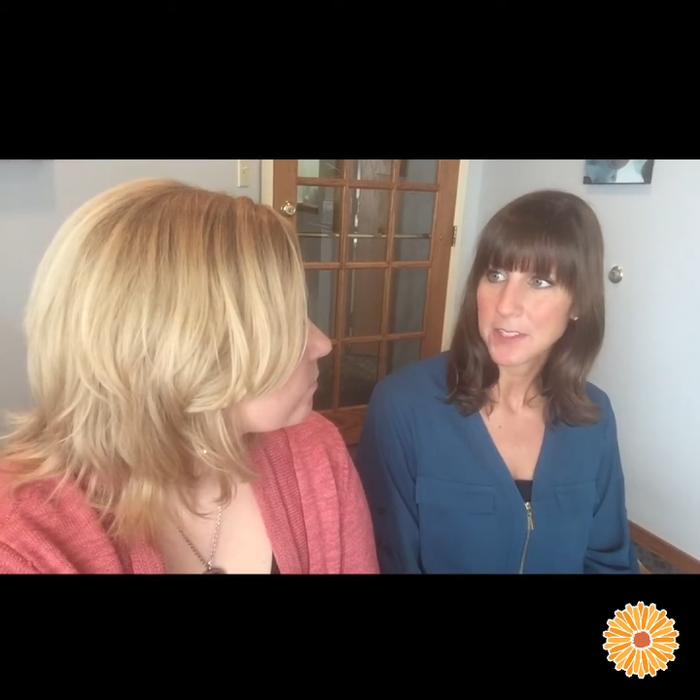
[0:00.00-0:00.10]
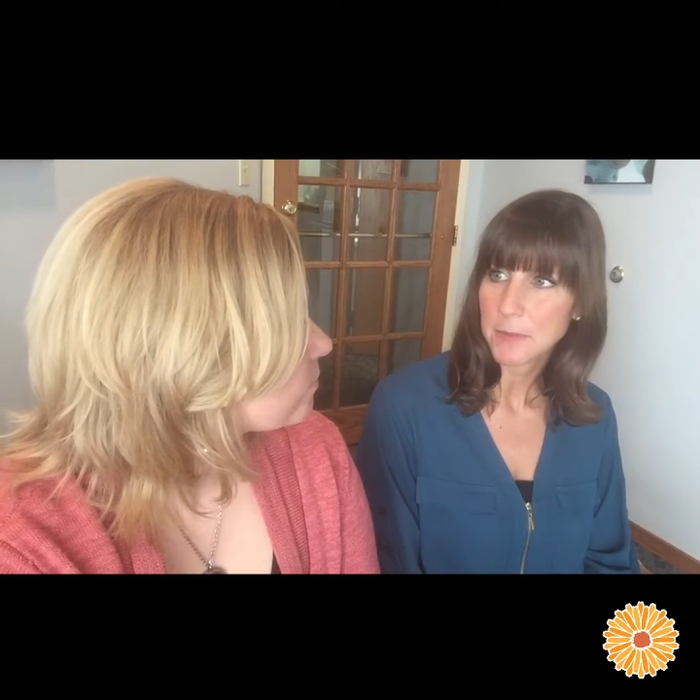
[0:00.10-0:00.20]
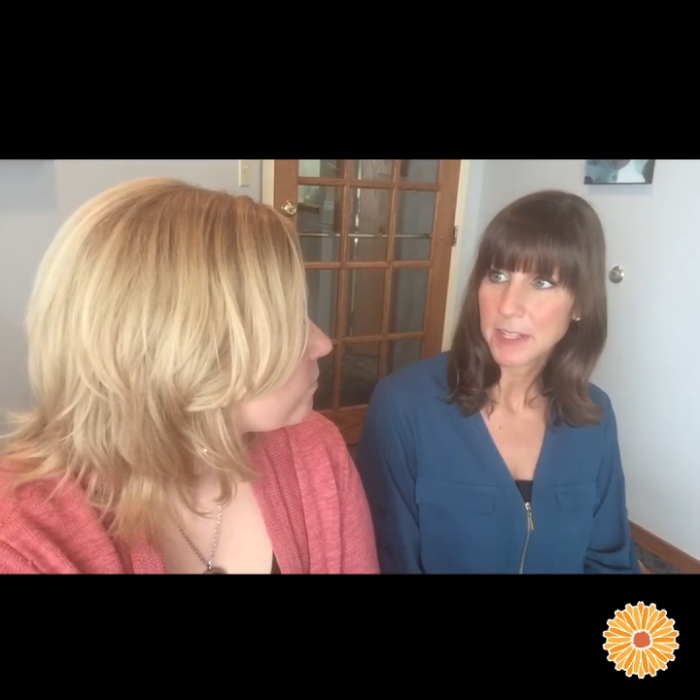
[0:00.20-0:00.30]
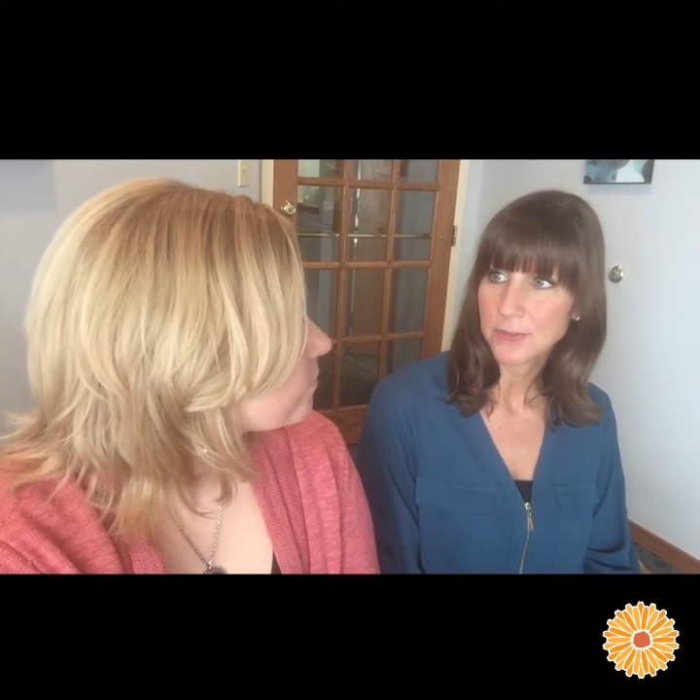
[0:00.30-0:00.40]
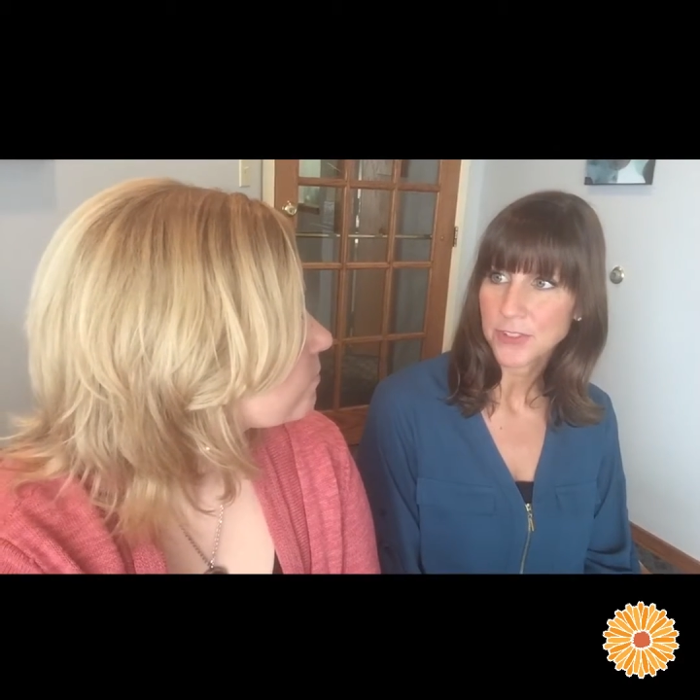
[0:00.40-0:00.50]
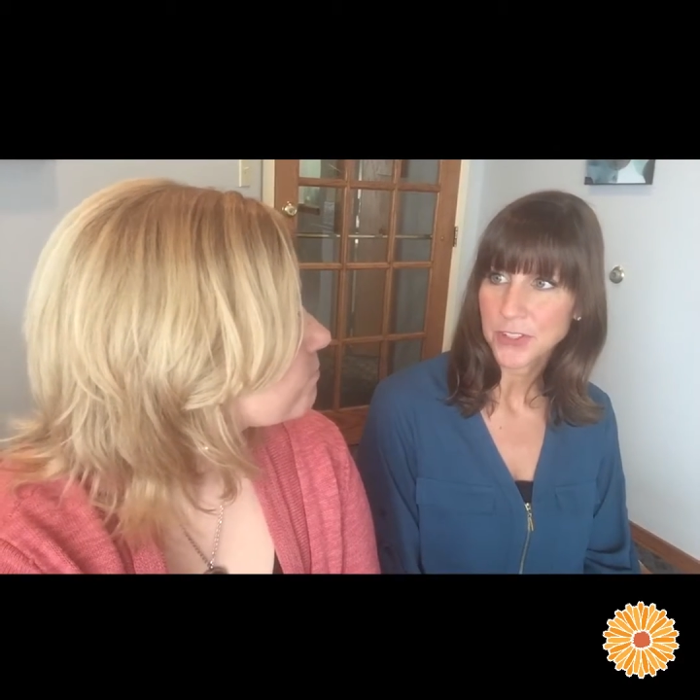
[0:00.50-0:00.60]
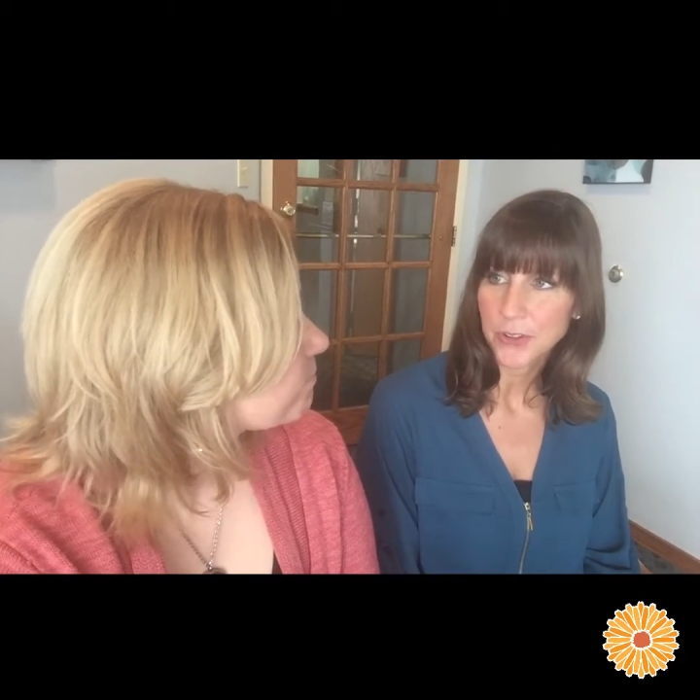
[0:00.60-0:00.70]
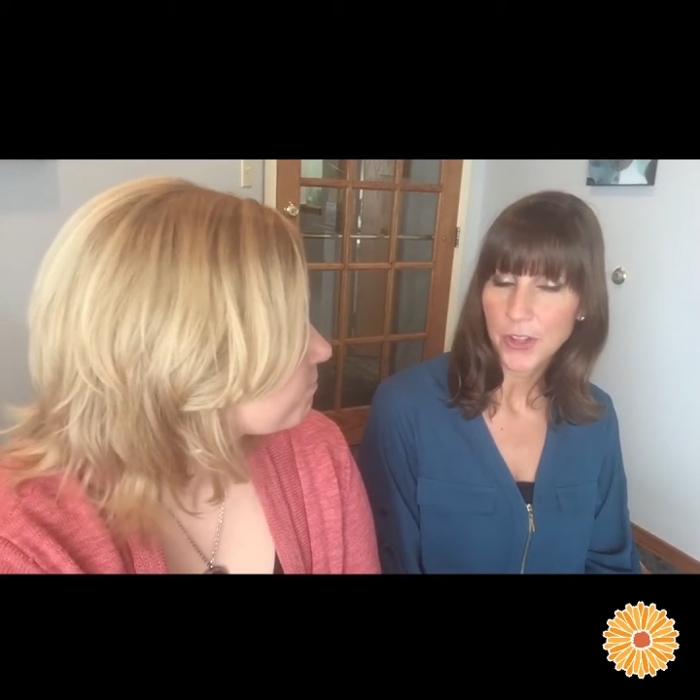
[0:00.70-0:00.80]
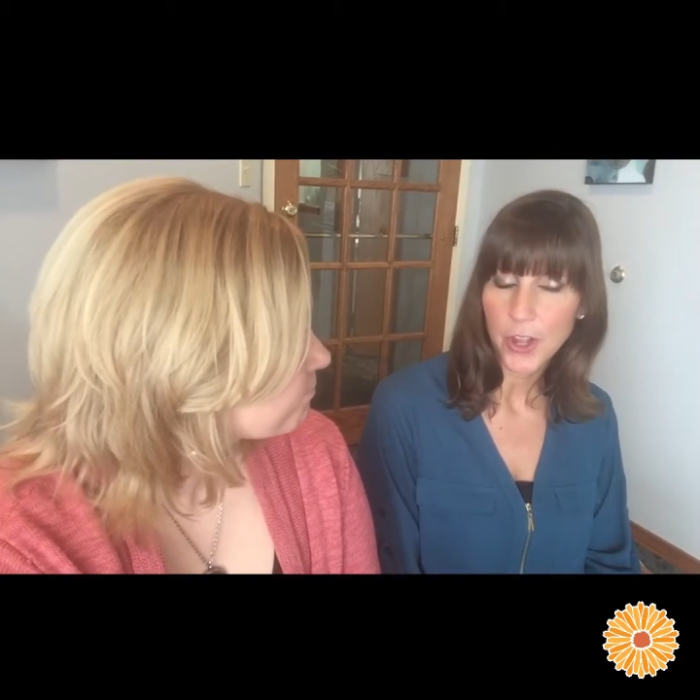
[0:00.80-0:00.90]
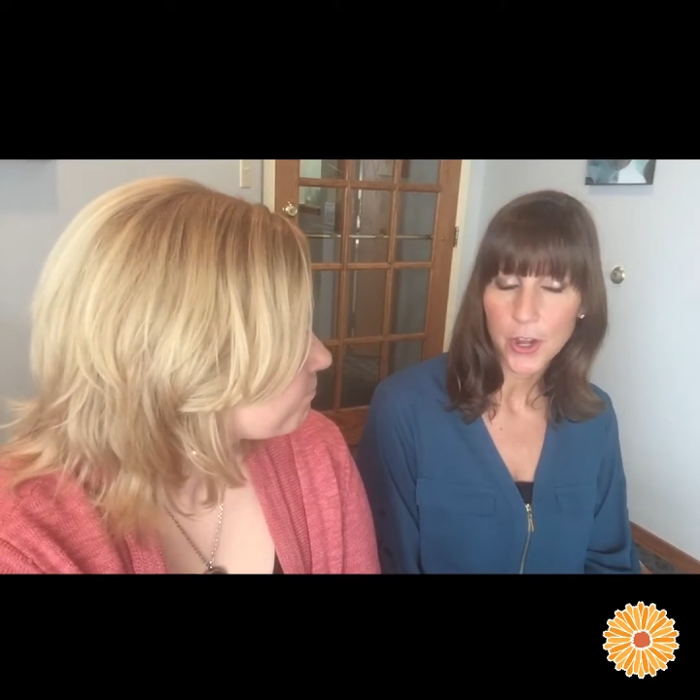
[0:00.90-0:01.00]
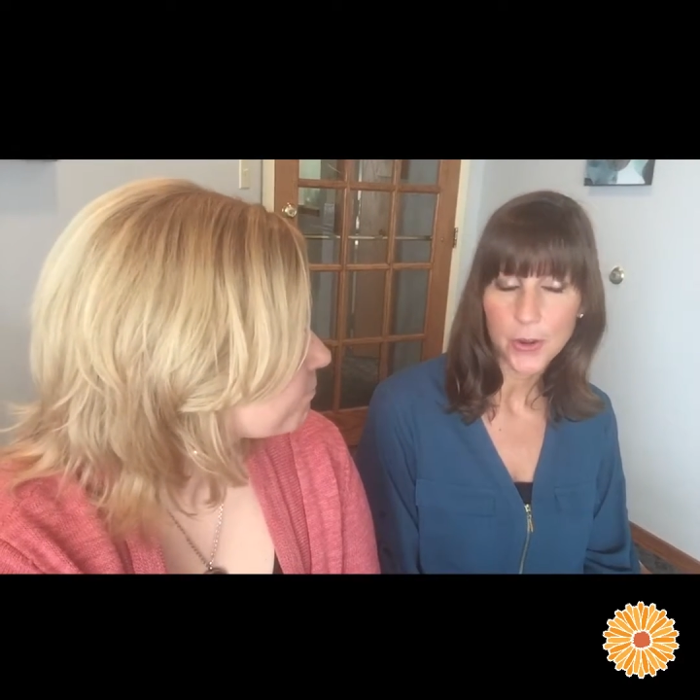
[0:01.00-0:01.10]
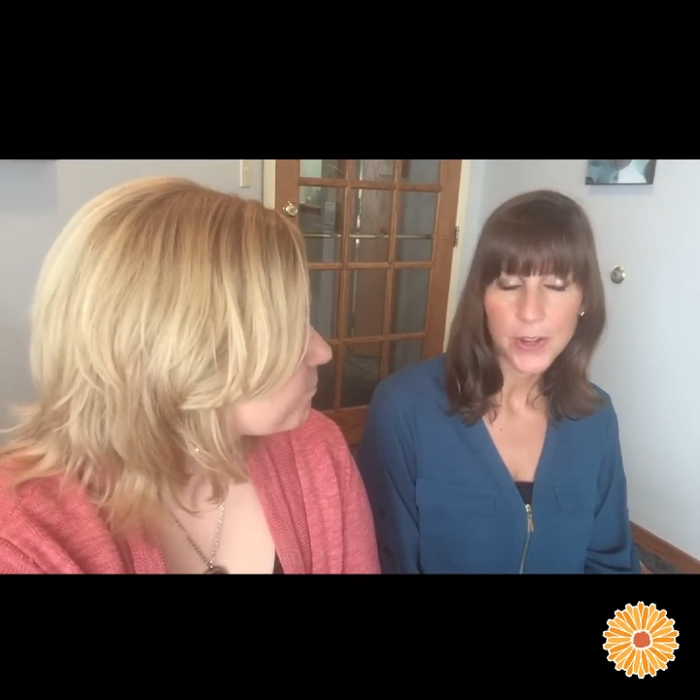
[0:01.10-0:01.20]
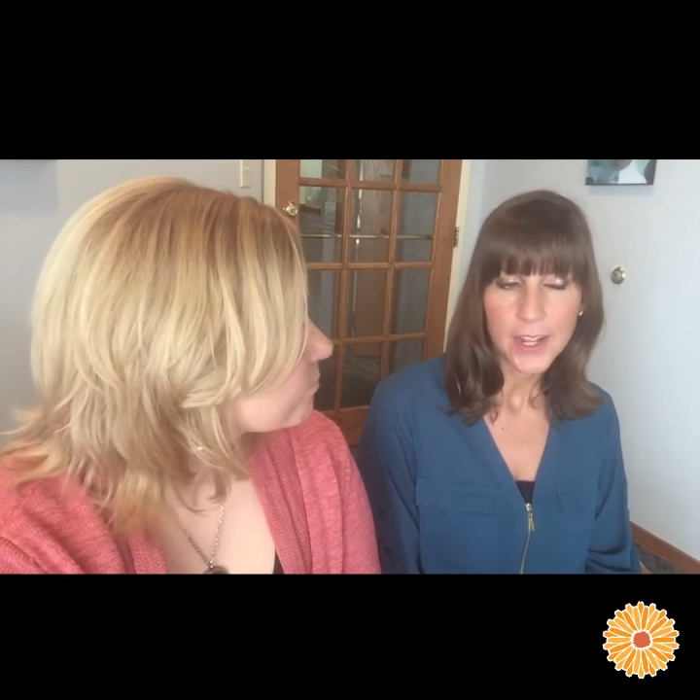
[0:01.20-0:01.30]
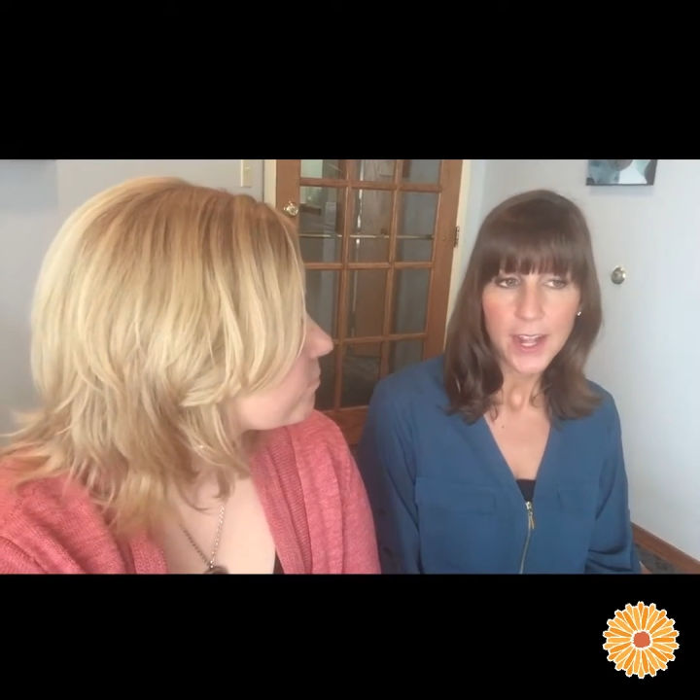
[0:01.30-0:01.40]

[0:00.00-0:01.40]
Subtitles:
is the best for you to go.